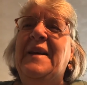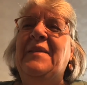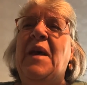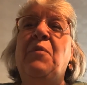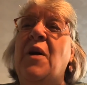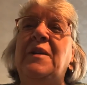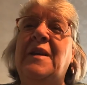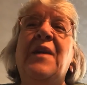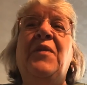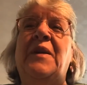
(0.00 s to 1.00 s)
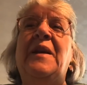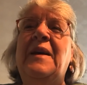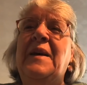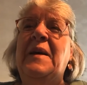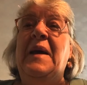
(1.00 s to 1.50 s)
They weren't given
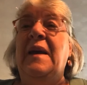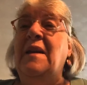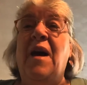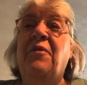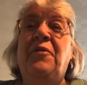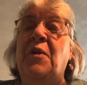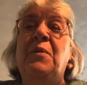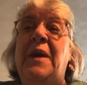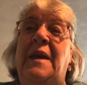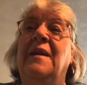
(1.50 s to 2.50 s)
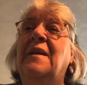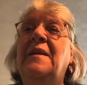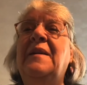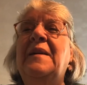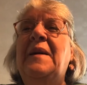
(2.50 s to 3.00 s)
enough for a week.
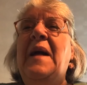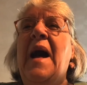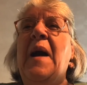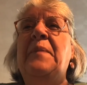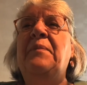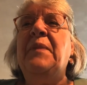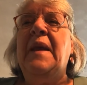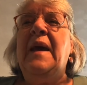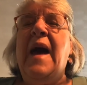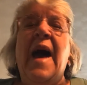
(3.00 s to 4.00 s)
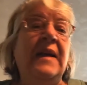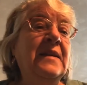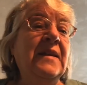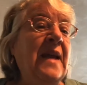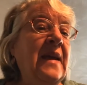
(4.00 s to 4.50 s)
Um, and
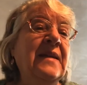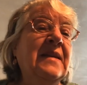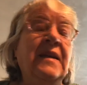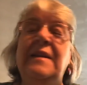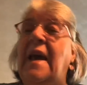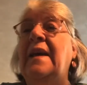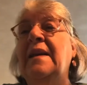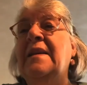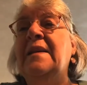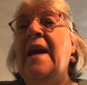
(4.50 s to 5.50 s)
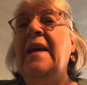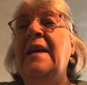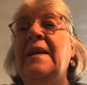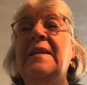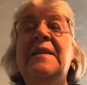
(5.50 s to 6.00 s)
today is Sunday. Today
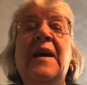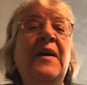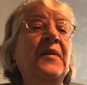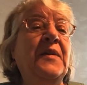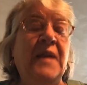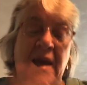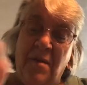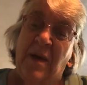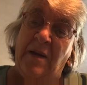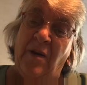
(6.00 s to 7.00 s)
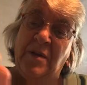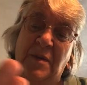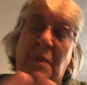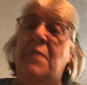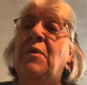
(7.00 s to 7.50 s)
is the day when lots
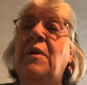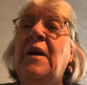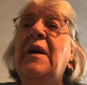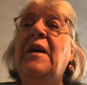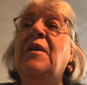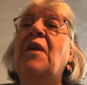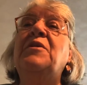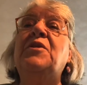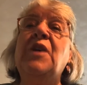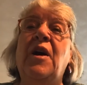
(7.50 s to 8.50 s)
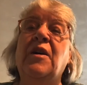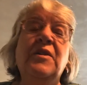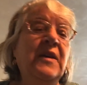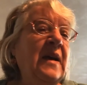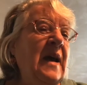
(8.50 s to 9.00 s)
of people go to
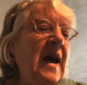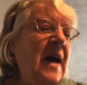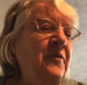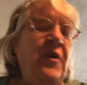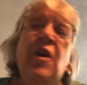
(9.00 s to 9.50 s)
church. And for